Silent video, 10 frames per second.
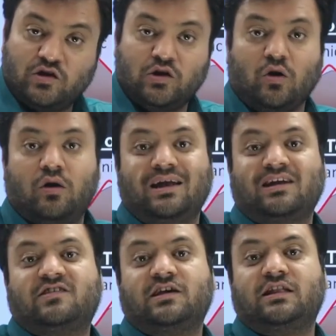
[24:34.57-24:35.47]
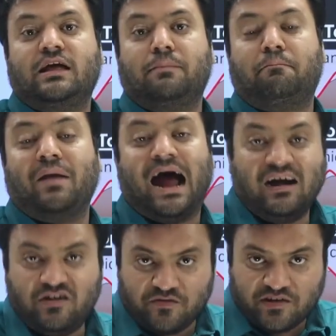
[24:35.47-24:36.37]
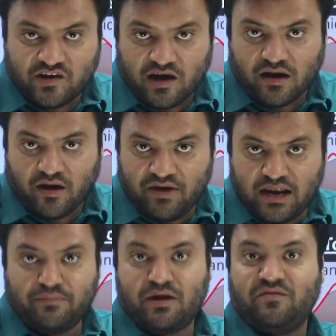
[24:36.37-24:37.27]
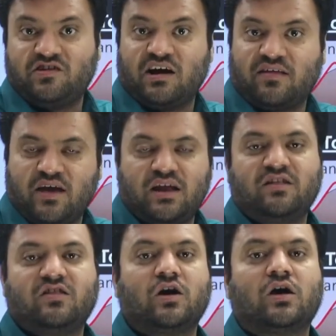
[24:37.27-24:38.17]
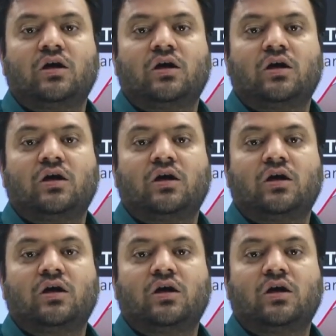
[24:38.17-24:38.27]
or let's say the plants which are available, which are there in the